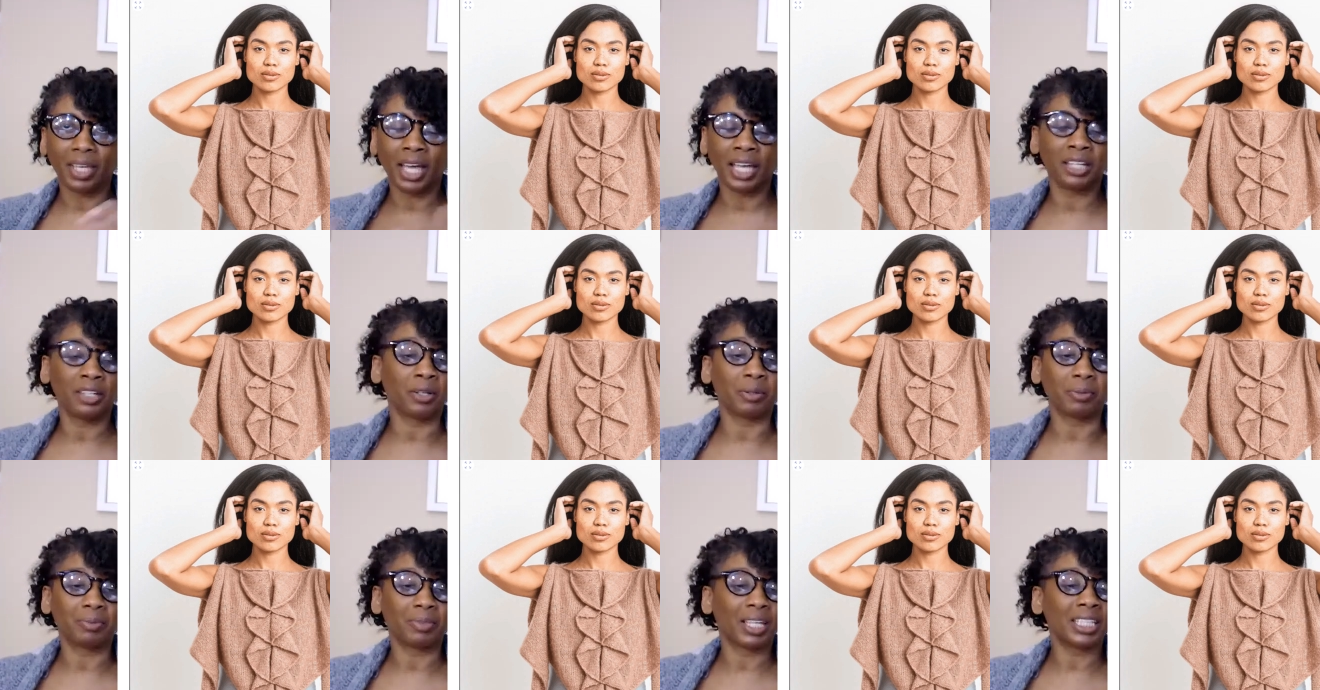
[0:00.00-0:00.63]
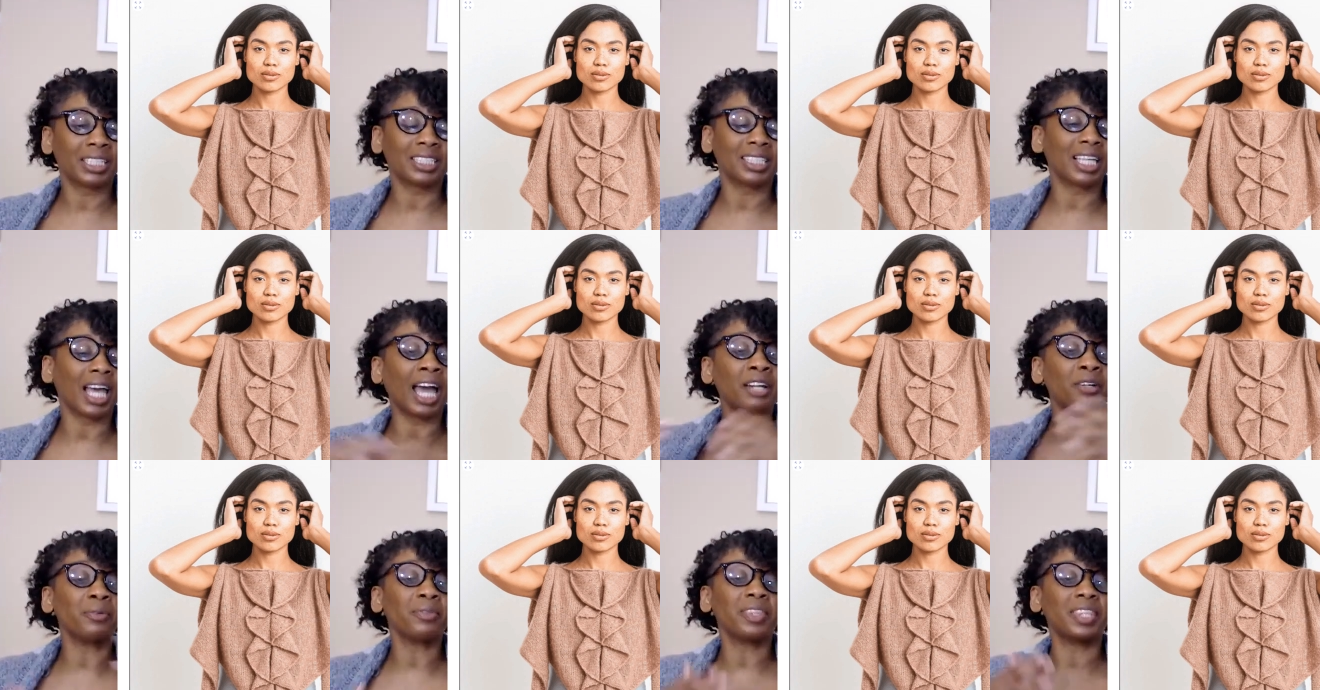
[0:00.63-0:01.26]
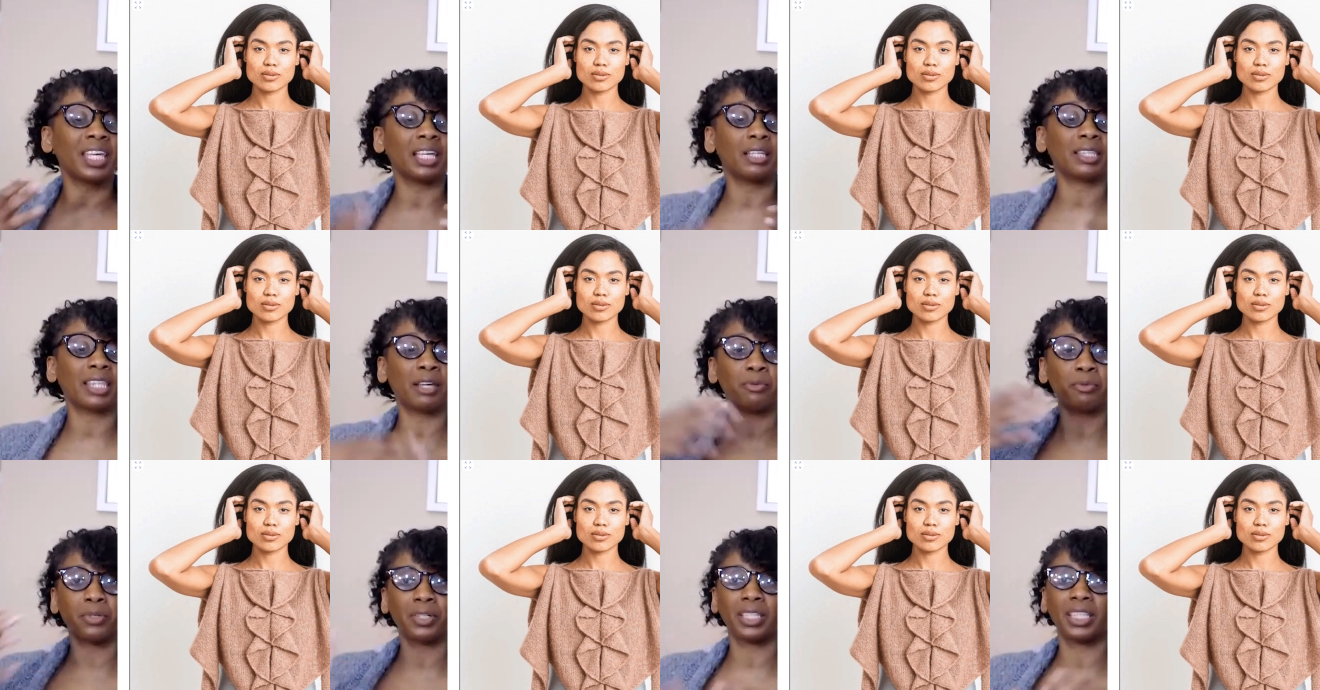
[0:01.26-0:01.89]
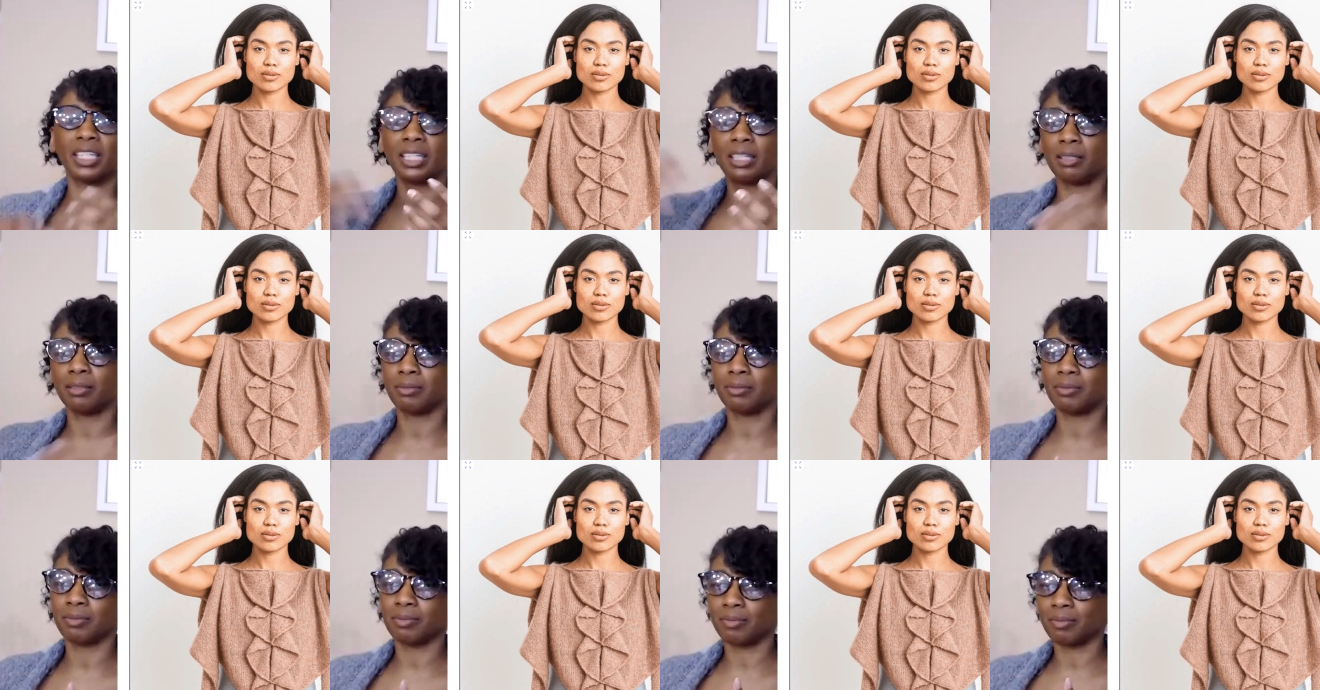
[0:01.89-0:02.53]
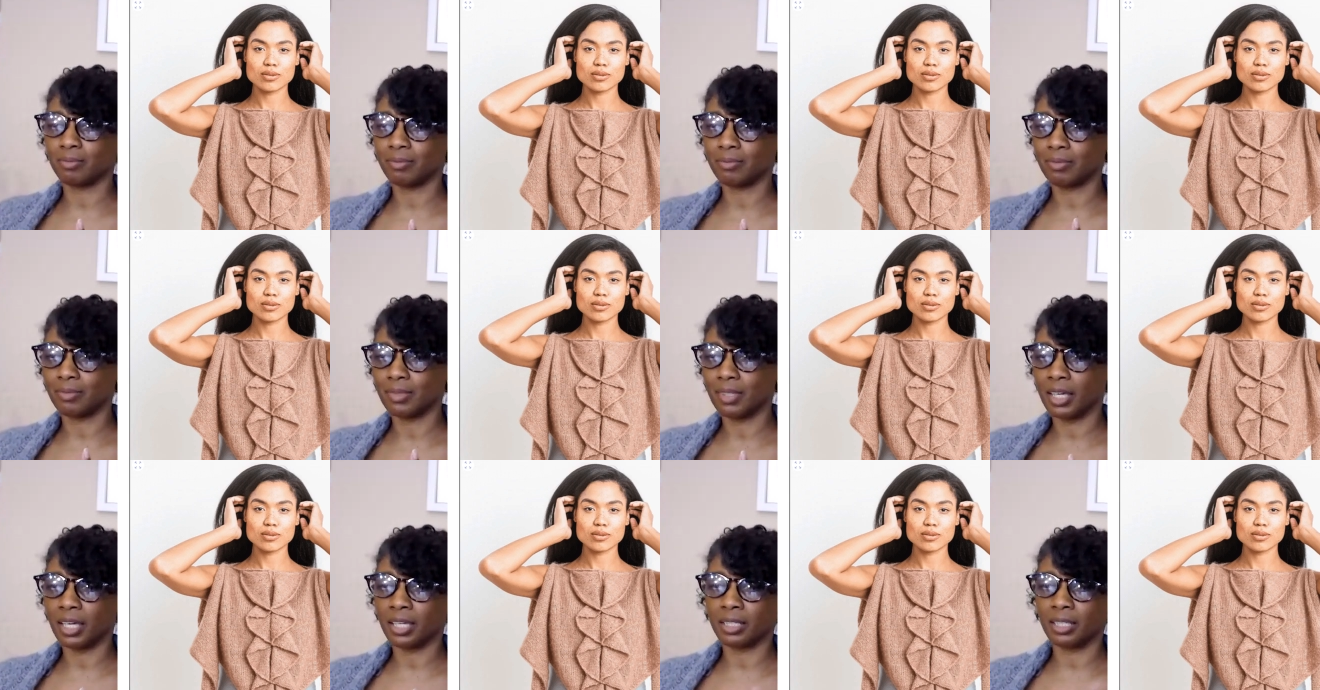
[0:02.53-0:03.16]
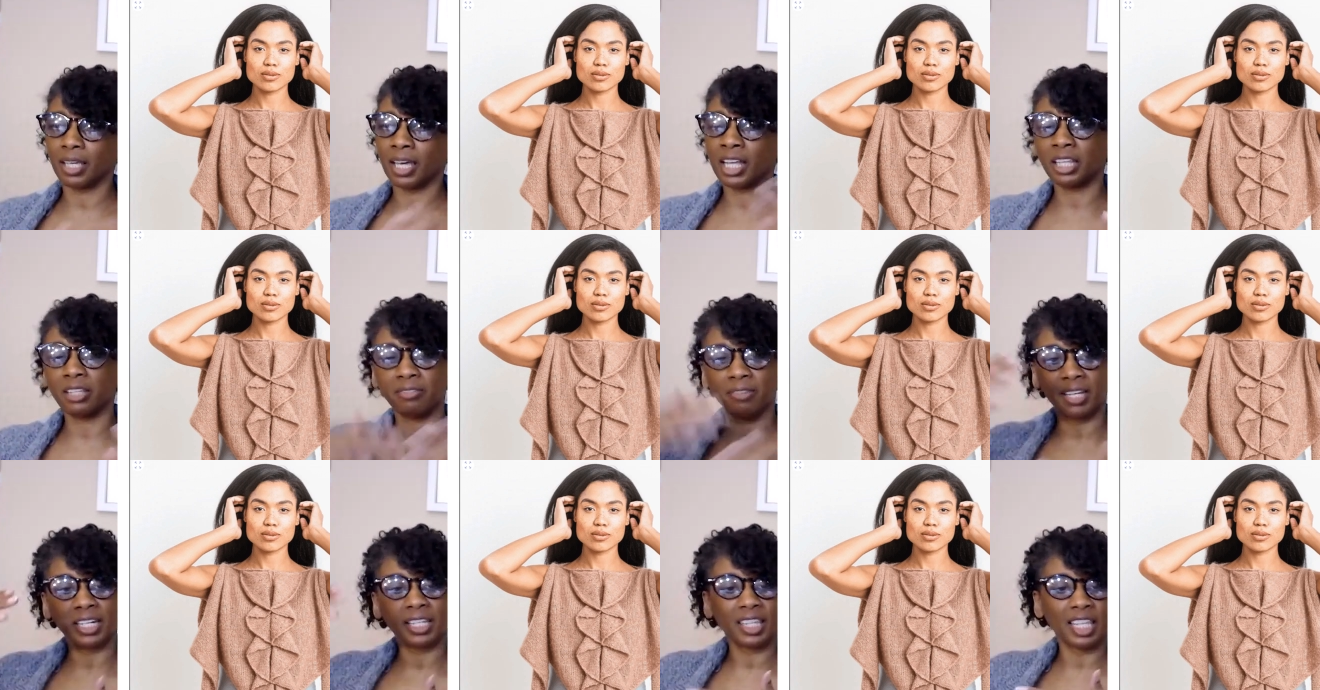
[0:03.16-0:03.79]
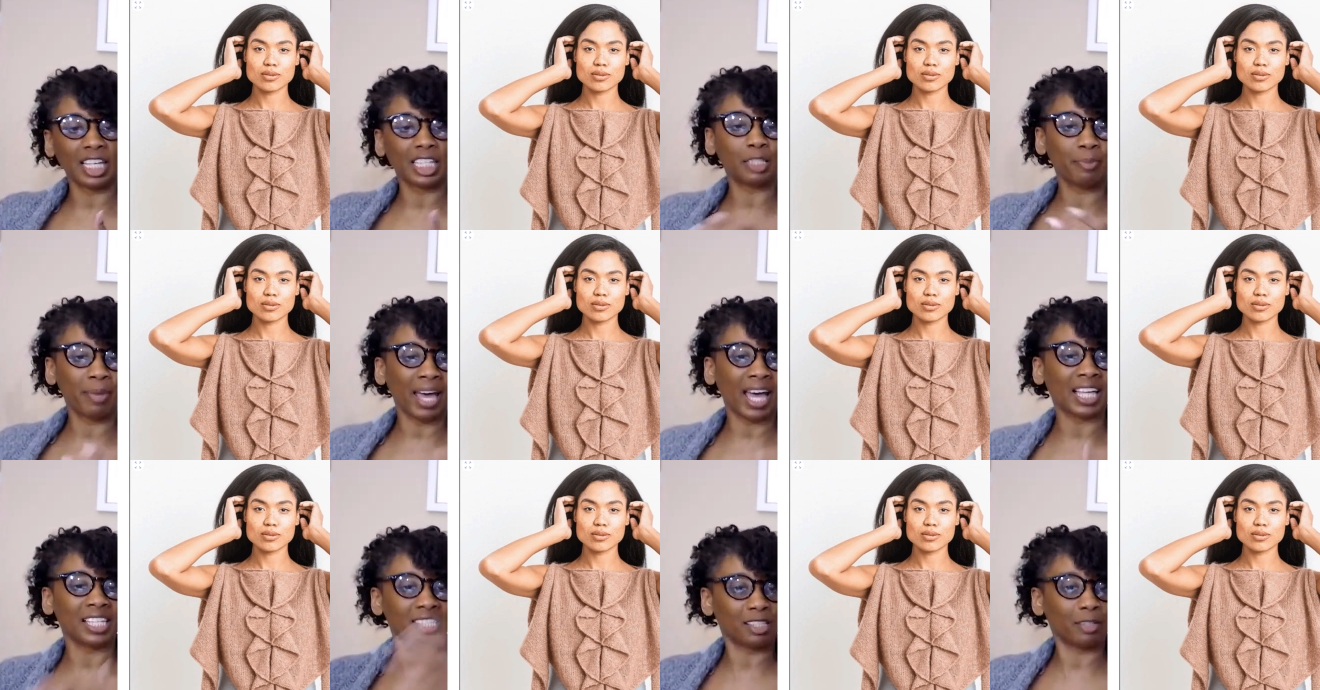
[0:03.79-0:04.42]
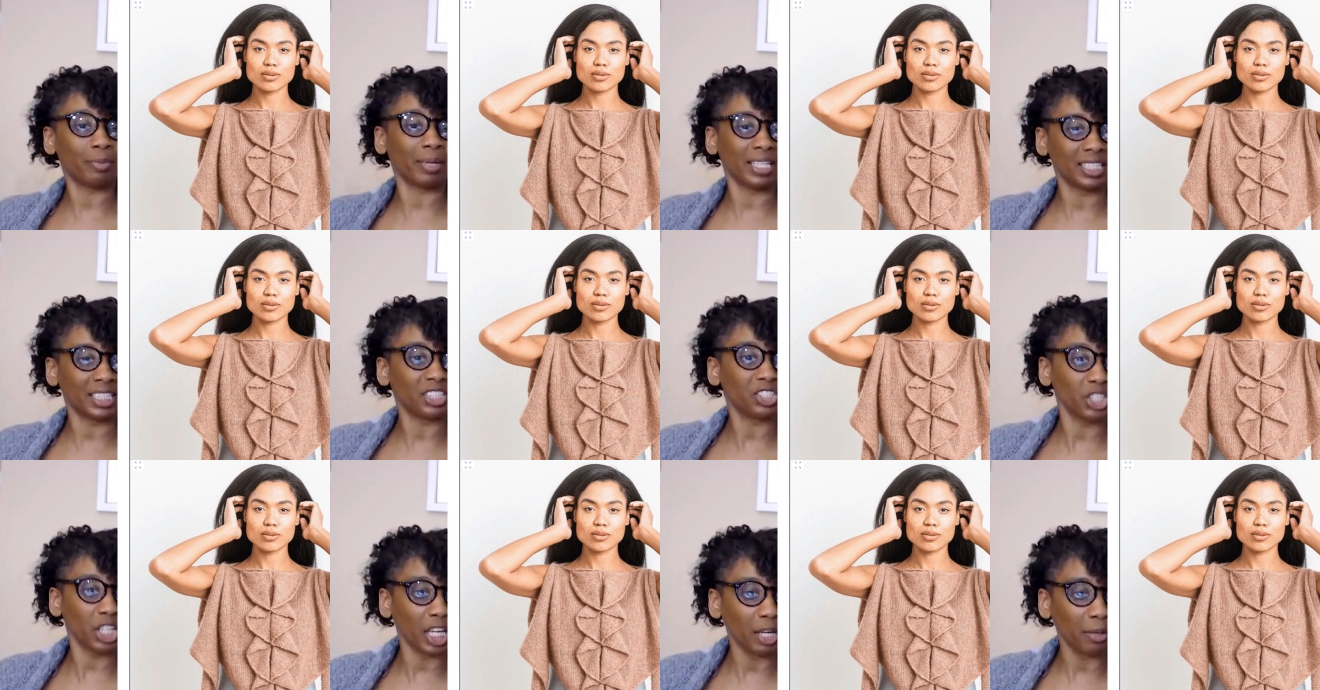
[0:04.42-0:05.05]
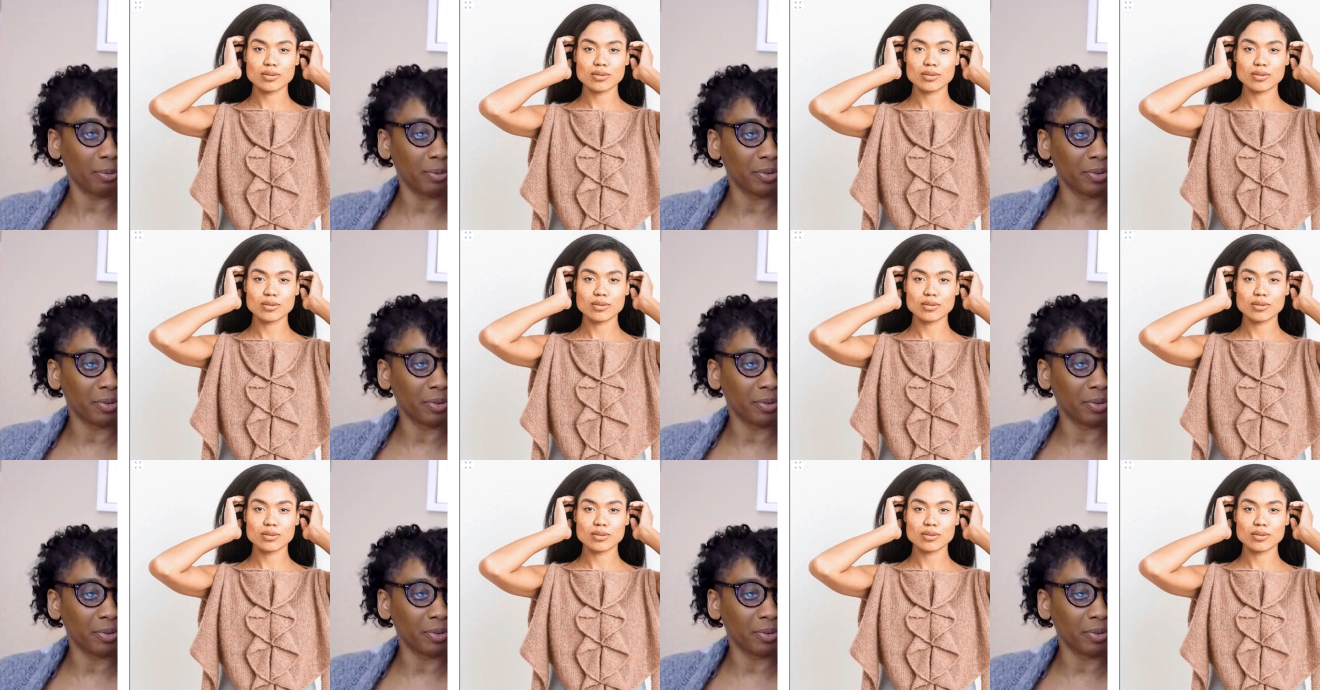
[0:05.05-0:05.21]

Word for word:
Speaker 1: I don't know it. I don't think they really elevated things past the basic shape.